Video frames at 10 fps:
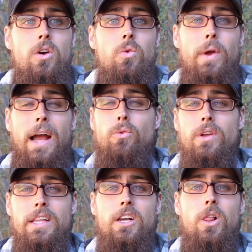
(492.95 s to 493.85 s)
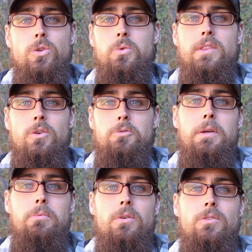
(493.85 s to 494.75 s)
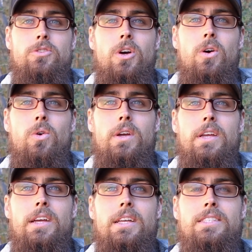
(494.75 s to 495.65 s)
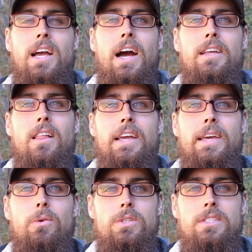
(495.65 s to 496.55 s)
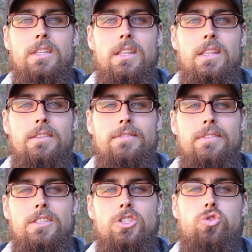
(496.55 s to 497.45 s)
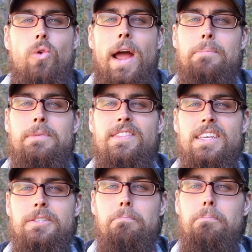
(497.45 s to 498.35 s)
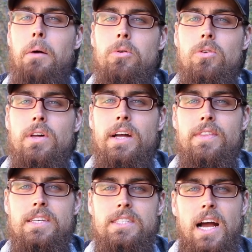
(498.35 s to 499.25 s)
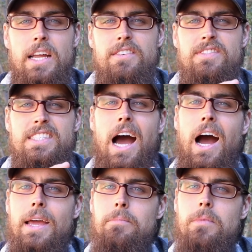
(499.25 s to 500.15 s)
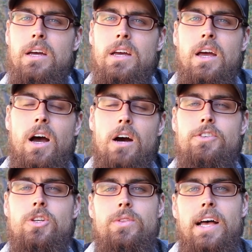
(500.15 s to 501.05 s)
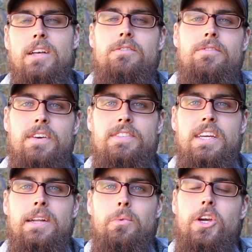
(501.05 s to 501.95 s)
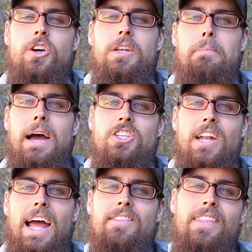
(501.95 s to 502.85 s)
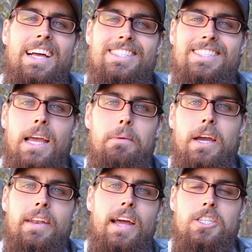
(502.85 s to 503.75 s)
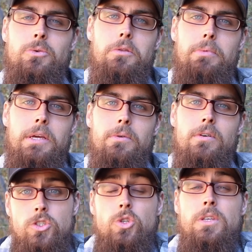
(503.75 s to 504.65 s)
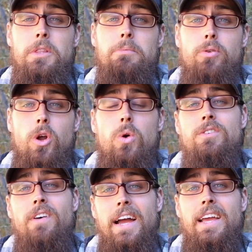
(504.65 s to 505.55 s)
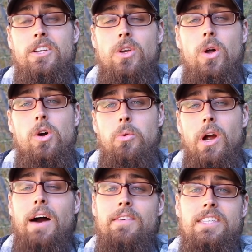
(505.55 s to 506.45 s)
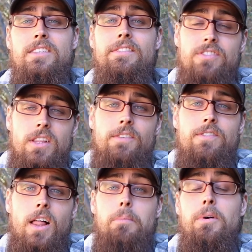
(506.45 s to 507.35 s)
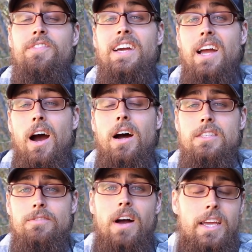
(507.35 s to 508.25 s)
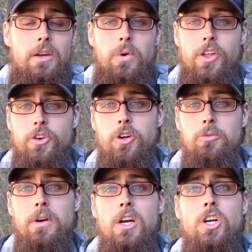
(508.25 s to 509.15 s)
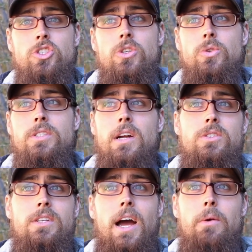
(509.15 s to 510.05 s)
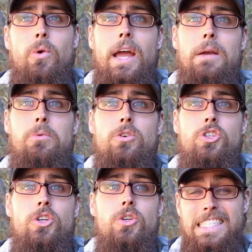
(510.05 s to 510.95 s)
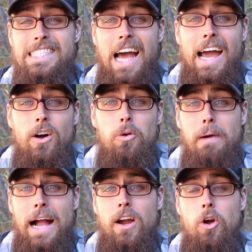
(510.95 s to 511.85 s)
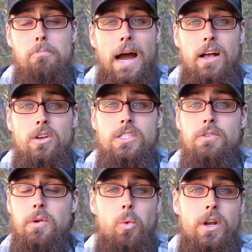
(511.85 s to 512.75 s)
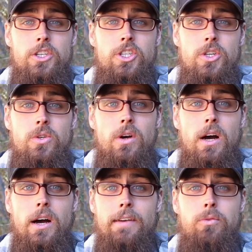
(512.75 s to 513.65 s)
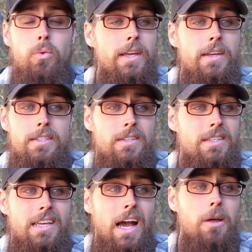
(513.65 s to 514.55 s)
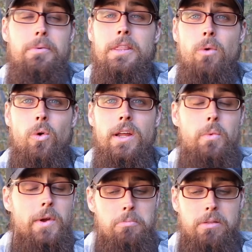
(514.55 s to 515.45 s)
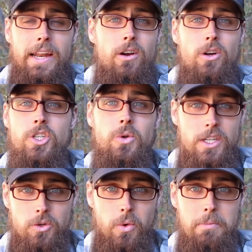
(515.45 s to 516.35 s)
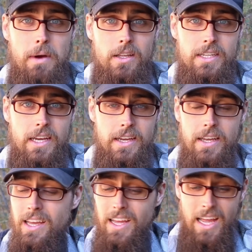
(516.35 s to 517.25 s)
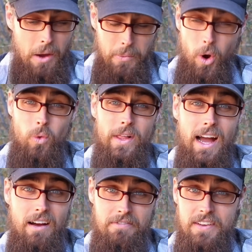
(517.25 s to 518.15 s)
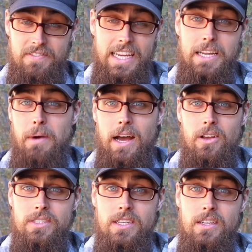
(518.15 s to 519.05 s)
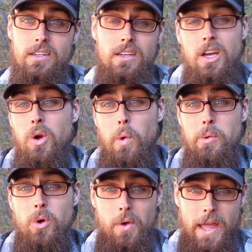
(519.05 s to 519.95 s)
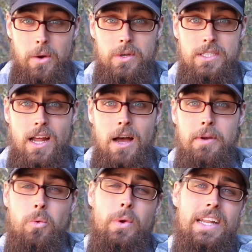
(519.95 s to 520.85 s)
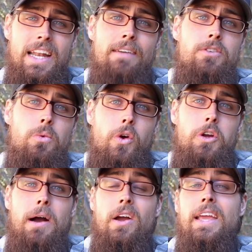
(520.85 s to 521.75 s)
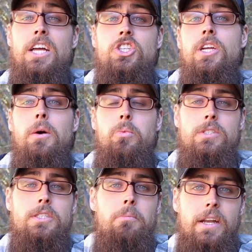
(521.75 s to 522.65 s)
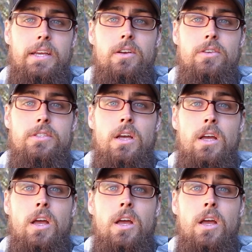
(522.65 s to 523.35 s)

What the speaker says: we got really close with those people. So it's kind of like it was trapped in this bubble in this kind of time of 2015, and we couldn't imagine having that same connection with people. So some of the pros of hiking solo were obviously flip-flop of the cons of hiking with a group. So Snuggles and I were able to dial back our miles if we wanted to. If we got up in the morning, we were planning on doing a 20-mile day, and we only got 15 miles in, we were okay with stopping. We didn't have to worry about catching up with somebody else.